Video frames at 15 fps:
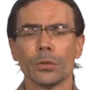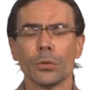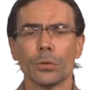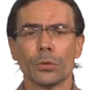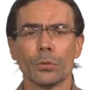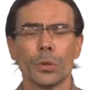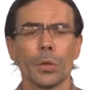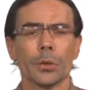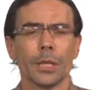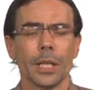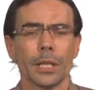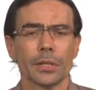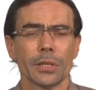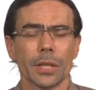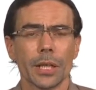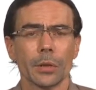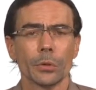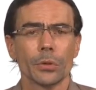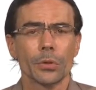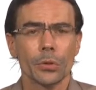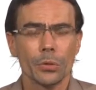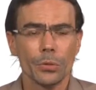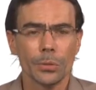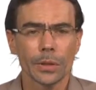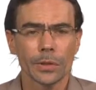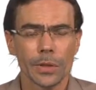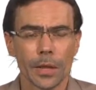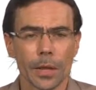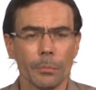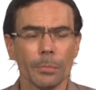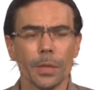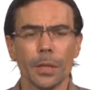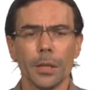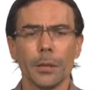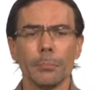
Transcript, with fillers: 220-902 exam,